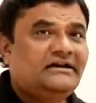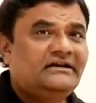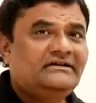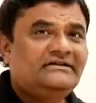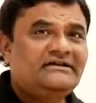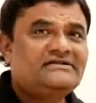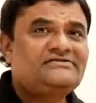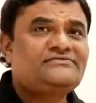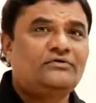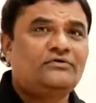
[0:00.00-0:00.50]
in
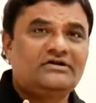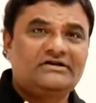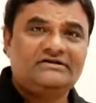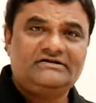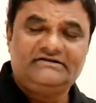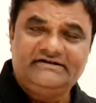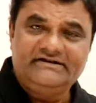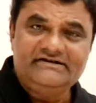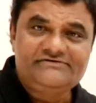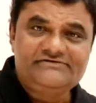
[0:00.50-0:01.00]
this, what are
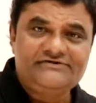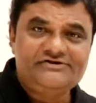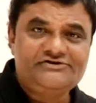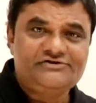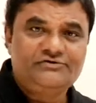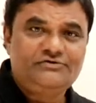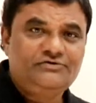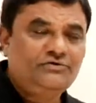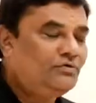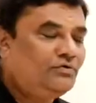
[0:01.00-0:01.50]
the things we
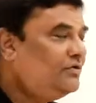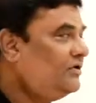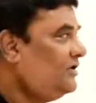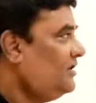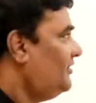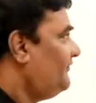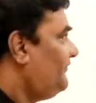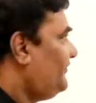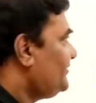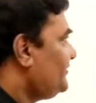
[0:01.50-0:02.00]
should know?
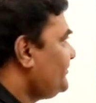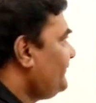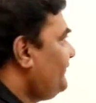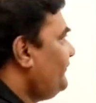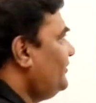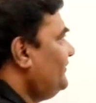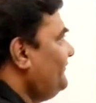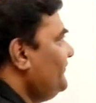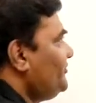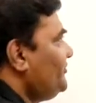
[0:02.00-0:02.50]
First of
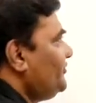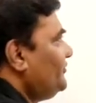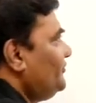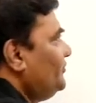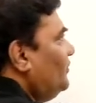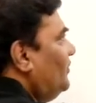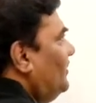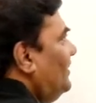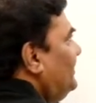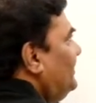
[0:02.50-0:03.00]
all, we should know